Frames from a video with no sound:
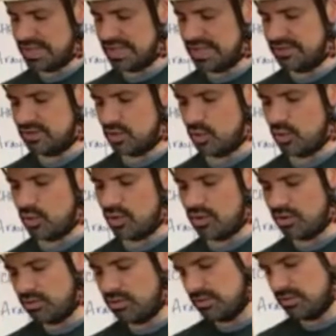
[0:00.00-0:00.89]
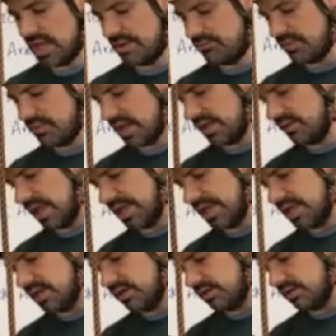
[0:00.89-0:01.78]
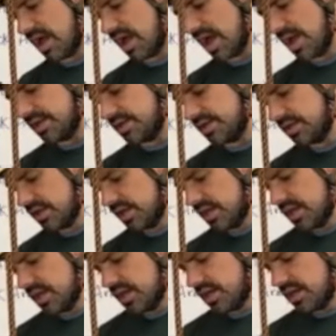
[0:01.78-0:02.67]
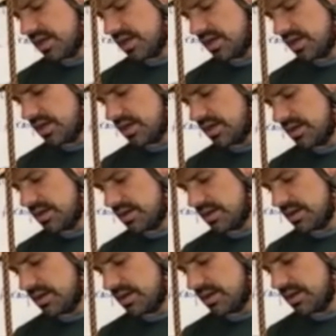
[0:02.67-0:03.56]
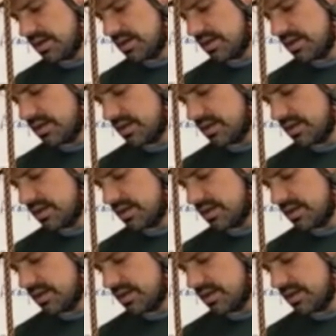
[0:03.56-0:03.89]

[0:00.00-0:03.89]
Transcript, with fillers: that's cool. I, I like it a lot. Uh,